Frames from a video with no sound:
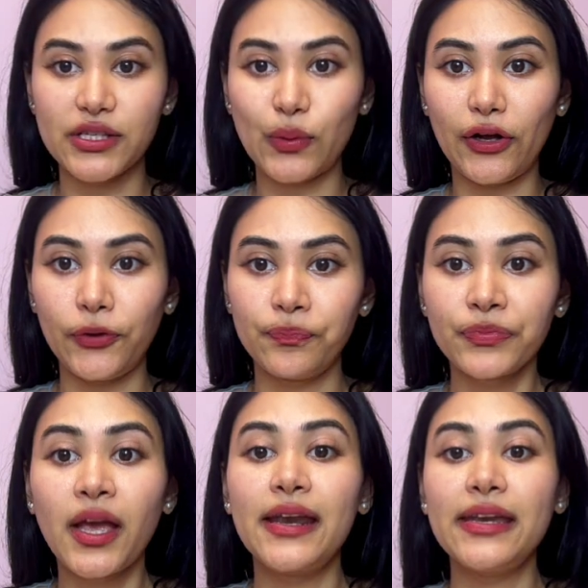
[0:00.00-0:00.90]
well.
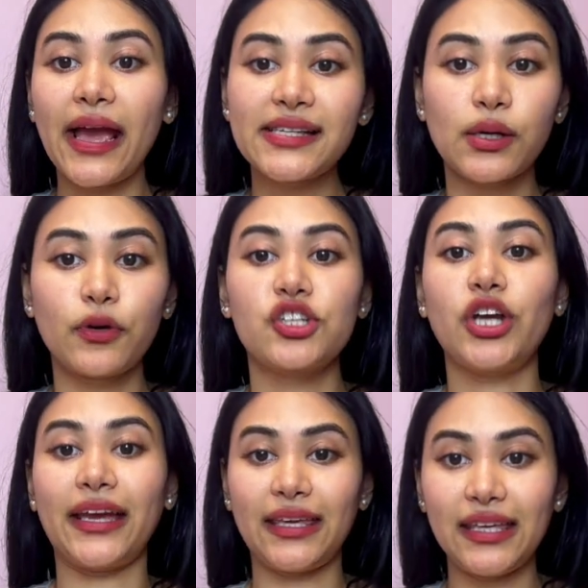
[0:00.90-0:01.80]
Next, I want to
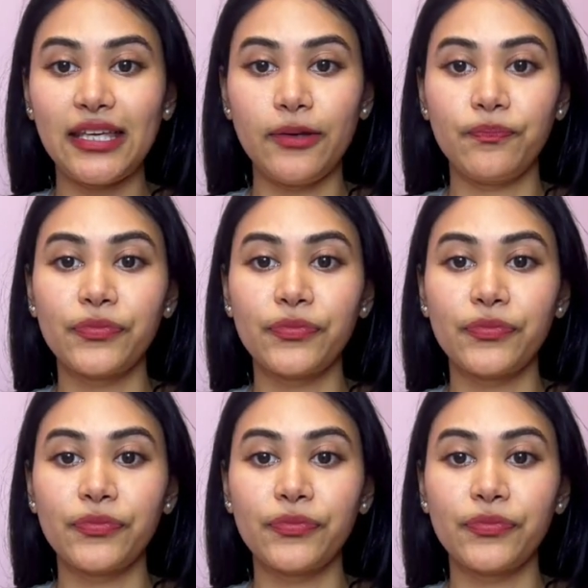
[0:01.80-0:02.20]
check E.